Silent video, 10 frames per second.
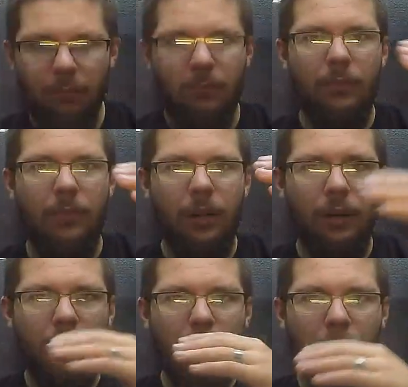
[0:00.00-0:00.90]

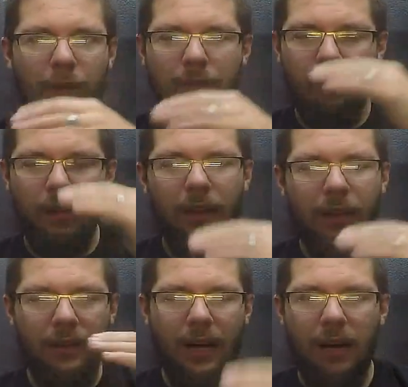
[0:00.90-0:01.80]
components to cut
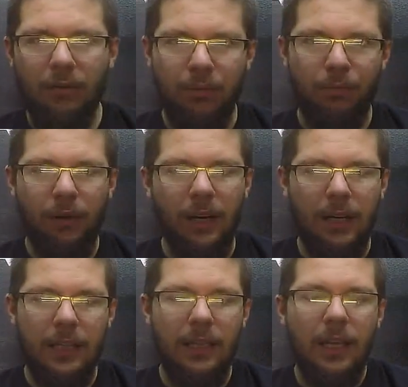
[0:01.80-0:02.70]
down the price.
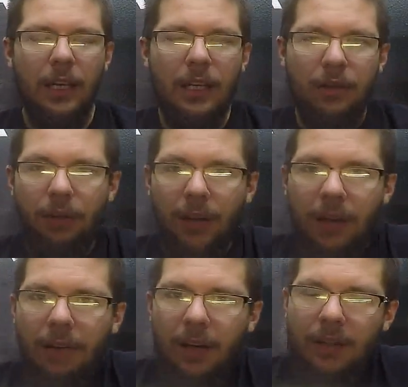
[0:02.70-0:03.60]
So they have
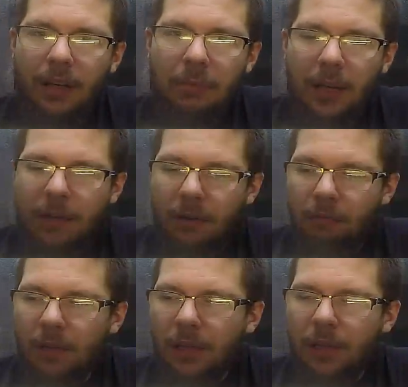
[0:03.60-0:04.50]
actually made a
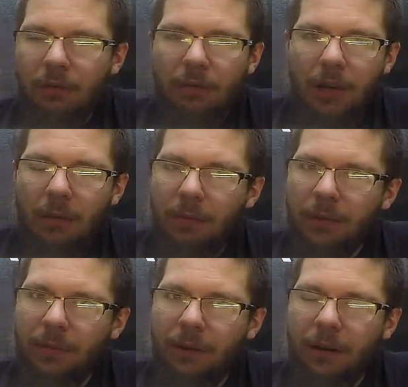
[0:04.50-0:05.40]
really good
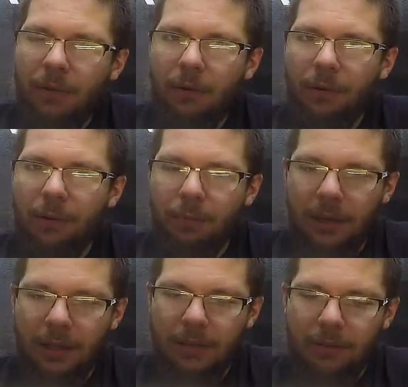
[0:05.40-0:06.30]
amplifier for the price of